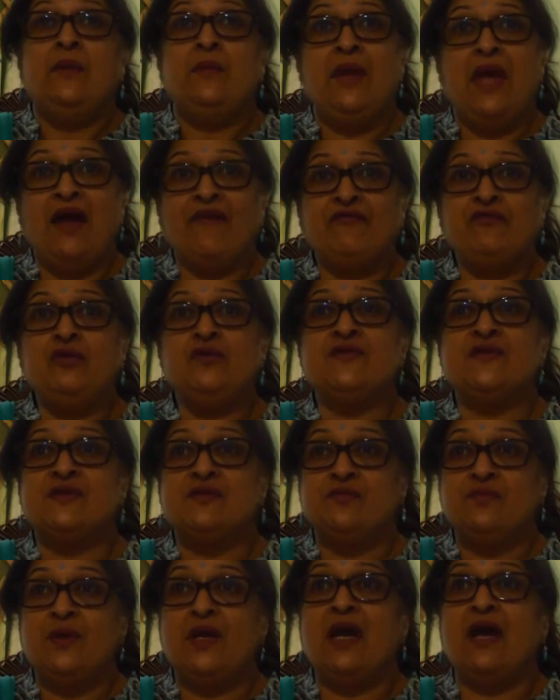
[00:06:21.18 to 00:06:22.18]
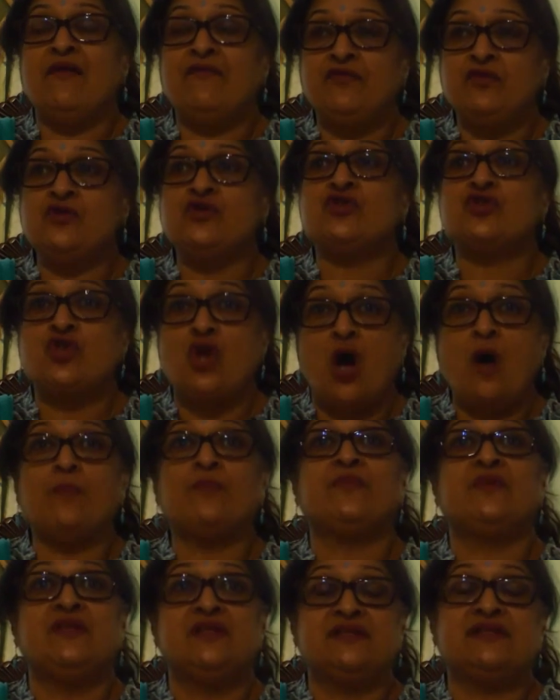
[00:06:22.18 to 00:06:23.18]
We have to
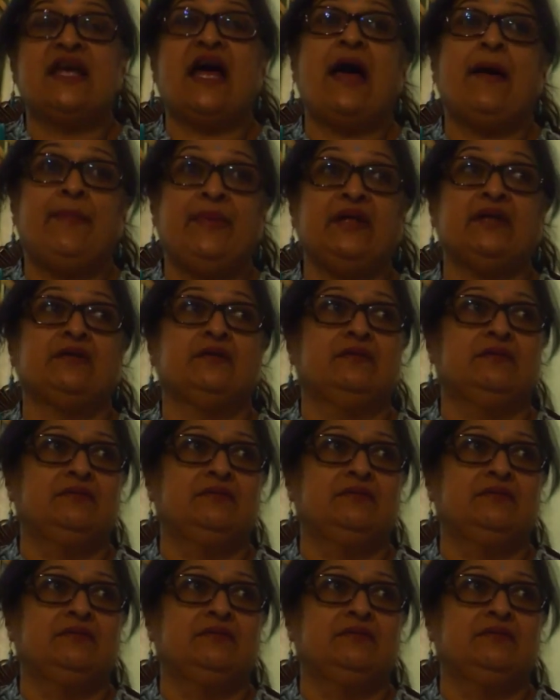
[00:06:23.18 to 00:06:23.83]
stop this habit.